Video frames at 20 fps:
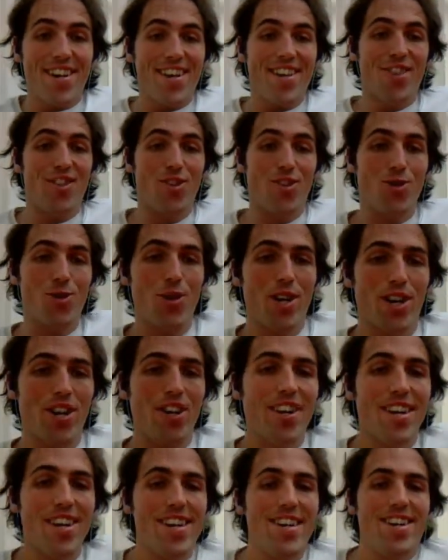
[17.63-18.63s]
the Twitter,
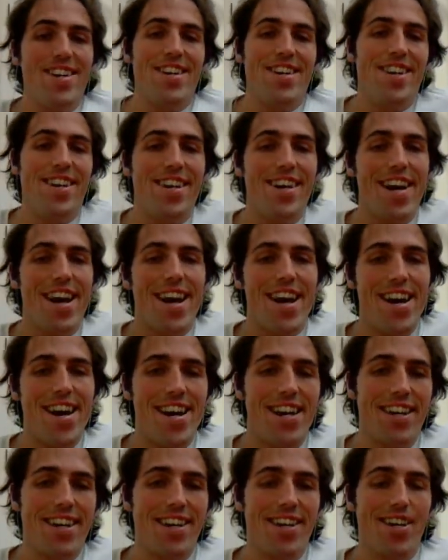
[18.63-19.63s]

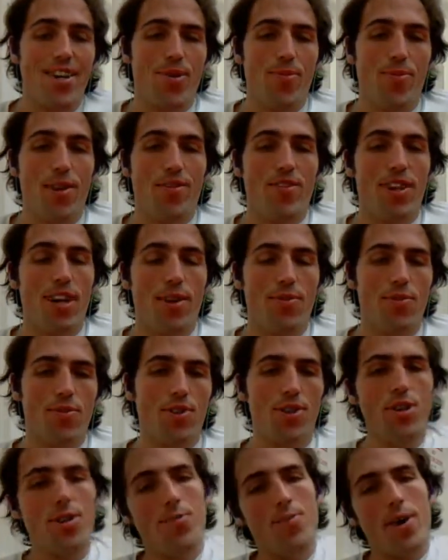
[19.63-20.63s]
I've kind of
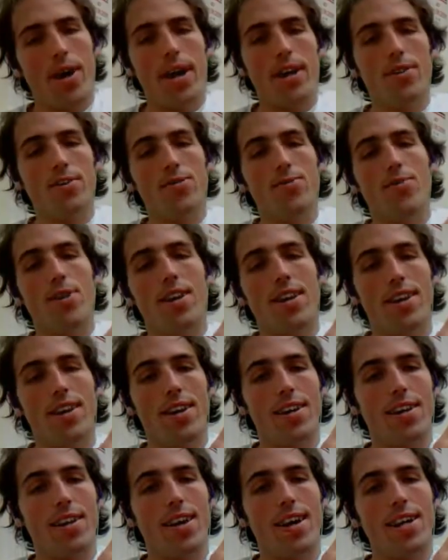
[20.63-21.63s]
compiled
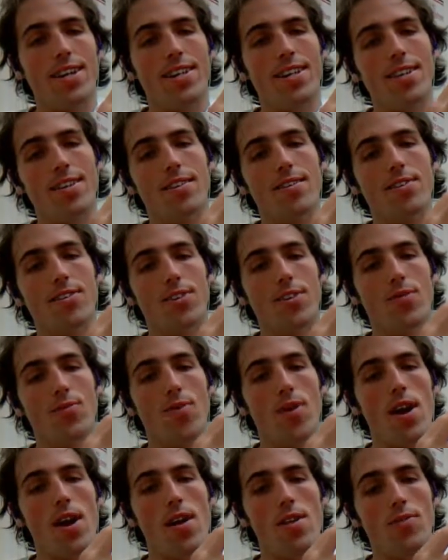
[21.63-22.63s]
my ideas
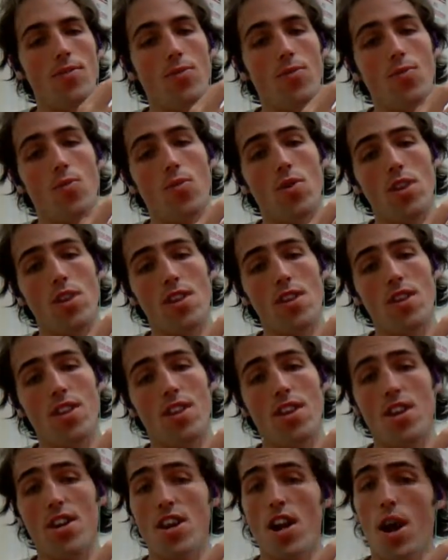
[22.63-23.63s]
around what the
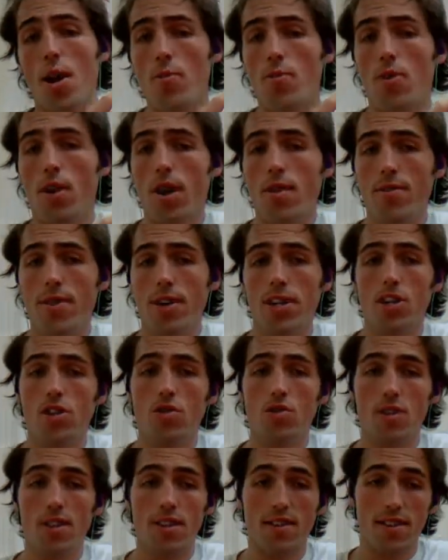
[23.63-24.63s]
nonprofit
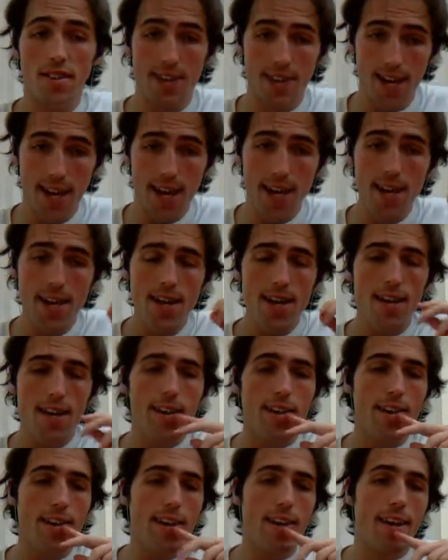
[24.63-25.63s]
industry is today,
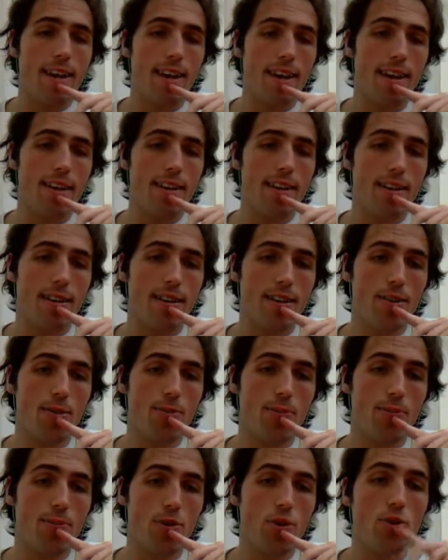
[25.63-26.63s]
and
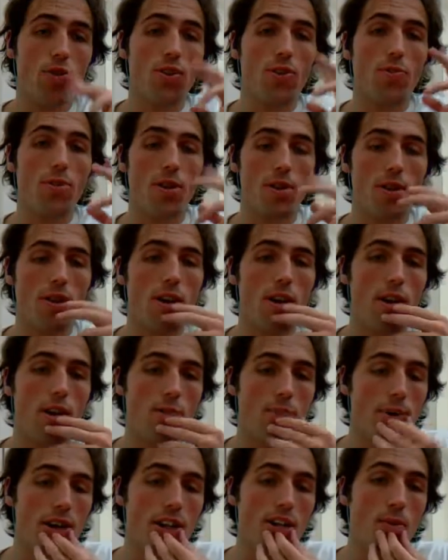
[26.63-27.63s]
using a bit
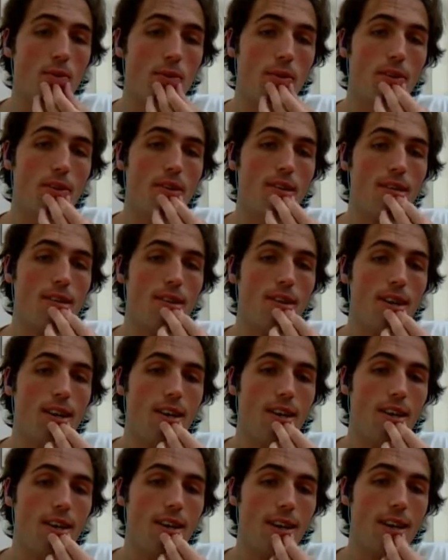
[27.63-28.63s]
of my experience,
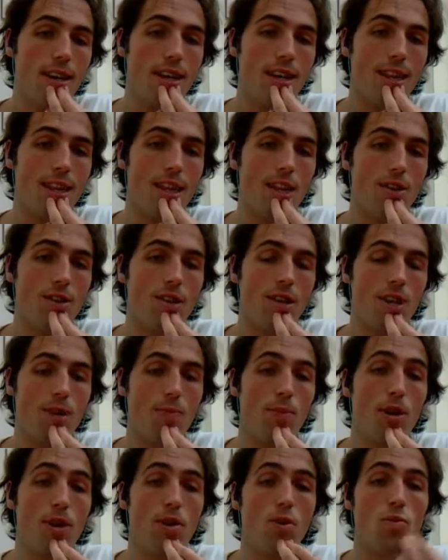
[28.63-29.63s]
and then I'll talk
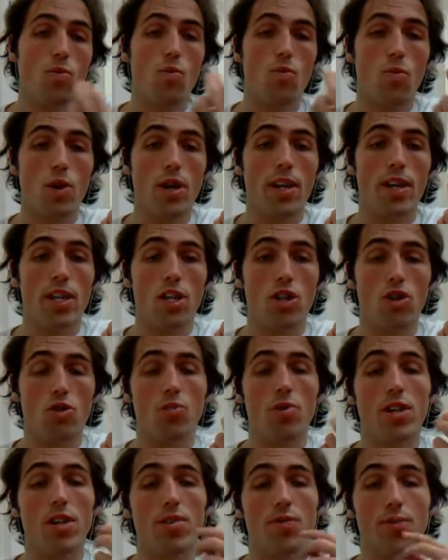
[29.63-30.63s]
about what it should
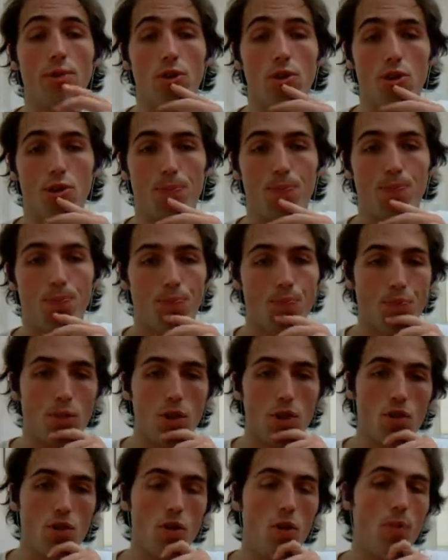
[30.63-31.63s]
be in the future.
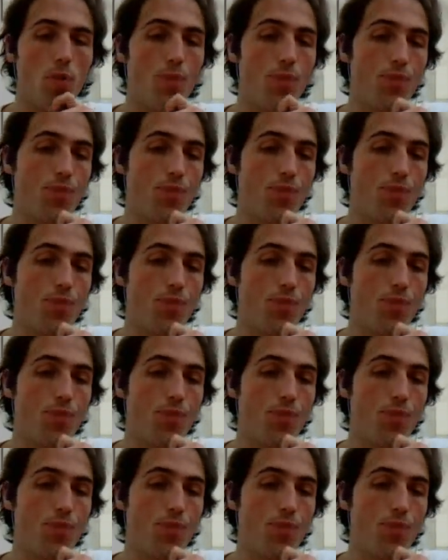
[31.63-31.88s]
So